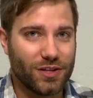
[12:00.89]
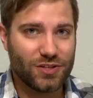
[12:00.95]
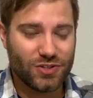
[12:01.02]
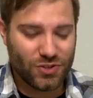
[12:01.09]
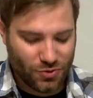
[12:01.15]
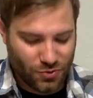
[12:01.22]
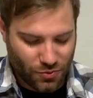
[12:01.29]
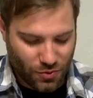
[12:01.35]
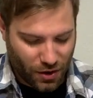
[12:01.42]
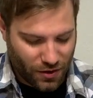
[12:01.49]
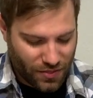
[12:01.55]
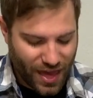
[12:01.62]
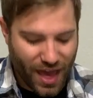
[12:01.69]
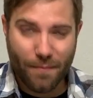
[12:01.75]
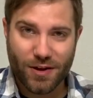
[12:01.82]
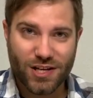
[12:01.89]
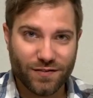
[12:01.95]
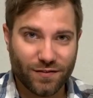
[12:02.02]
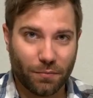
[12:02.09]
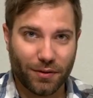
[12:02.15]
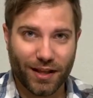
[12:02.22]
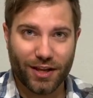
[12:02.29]
unless you are that much of
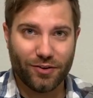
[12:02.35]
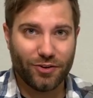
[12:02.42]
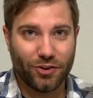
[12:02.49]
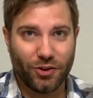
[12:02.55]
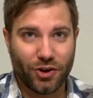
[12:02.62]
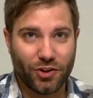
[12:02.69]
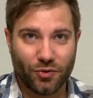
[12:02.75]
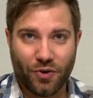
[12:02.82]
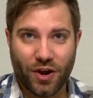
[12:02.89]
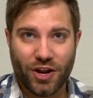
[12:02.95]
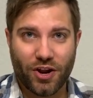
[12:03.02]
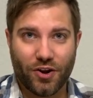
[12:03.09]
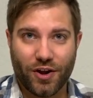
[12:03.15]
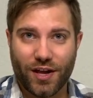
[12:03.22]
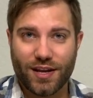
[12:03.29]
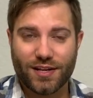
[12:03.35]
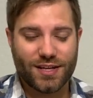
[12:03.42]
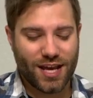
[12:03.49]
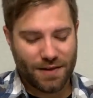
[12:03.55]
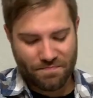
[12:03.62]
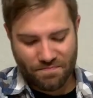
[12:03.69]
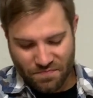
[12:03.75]
a planner and you look at the radar ahead of
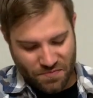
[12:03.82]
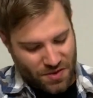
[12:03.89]
time.